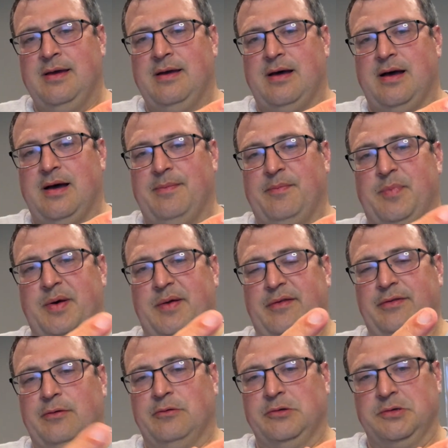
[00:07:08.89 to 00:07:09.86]
But
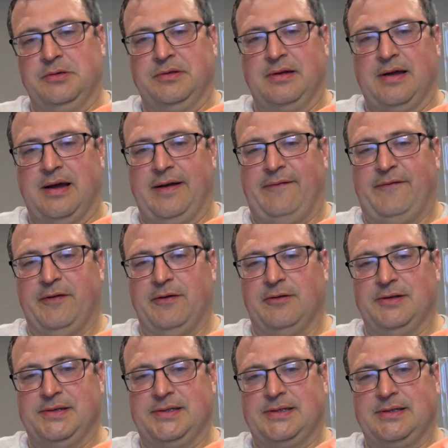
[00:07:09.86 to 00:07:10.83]
Nolan, I feel,
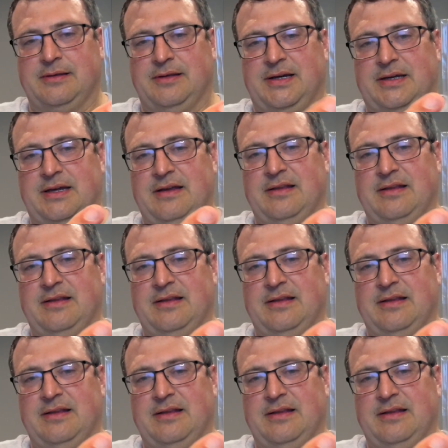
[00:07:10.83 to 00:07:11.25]
is lucky